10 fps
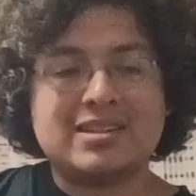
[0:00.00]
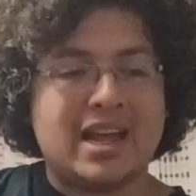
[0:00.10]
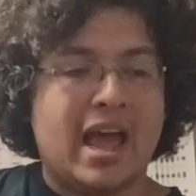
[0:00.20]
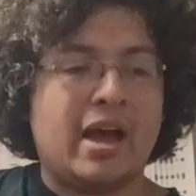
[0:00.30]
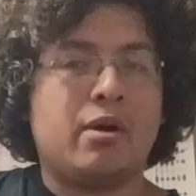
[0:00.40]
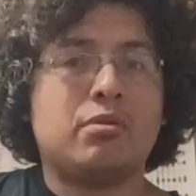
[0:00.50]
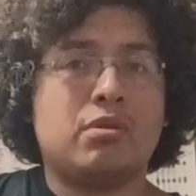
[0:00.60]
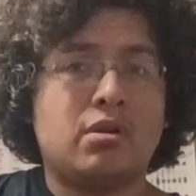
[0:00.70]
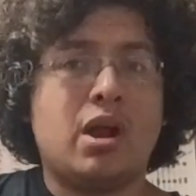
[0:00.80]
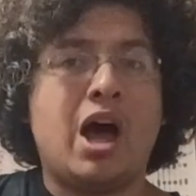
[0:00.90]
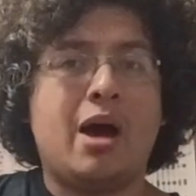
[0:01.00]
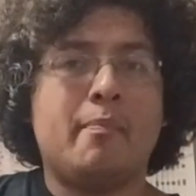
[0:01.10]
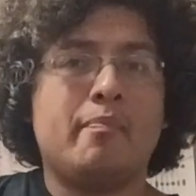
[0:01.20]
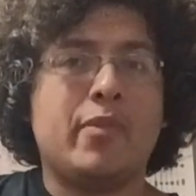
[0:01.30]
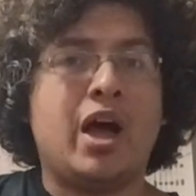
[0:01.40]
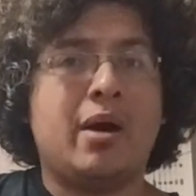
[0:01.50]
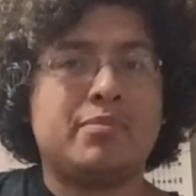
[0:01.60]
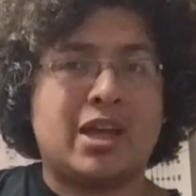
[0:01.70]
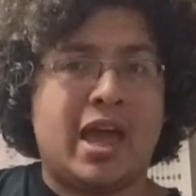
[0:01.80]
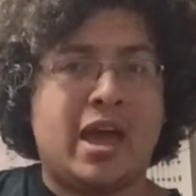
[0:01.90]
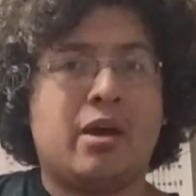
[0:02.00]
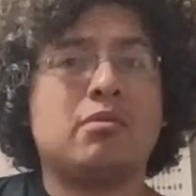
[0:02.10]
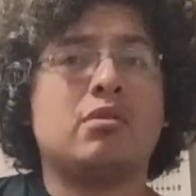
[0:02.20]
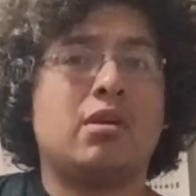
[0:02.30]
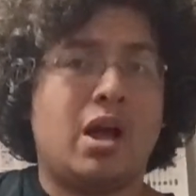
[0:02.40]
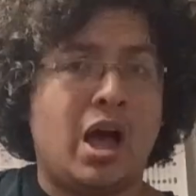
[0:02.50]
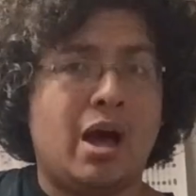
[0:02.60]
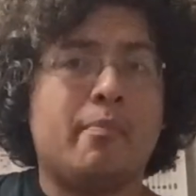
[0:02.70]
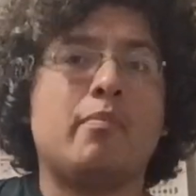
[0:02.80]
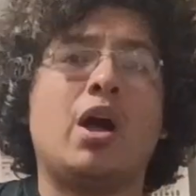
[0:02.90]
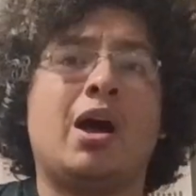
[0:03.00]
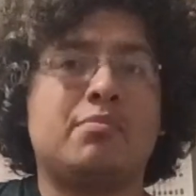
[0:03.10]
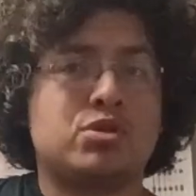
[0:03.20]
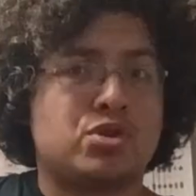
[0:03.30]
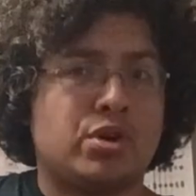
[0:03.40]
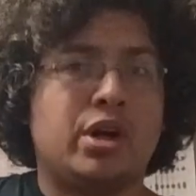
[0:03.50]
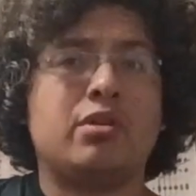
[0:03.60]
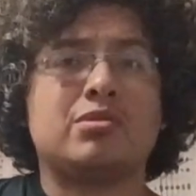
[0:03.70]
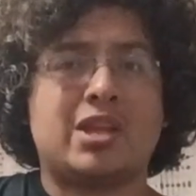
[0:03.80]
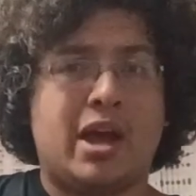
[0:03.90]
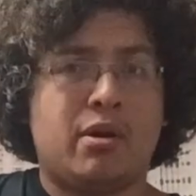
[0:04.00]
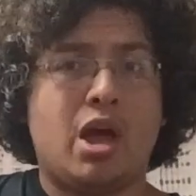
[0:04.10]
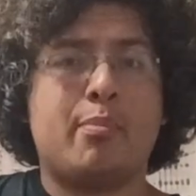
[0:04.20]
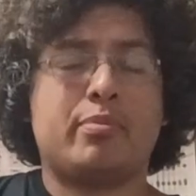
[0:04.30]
Down, up, down, up, trill, down,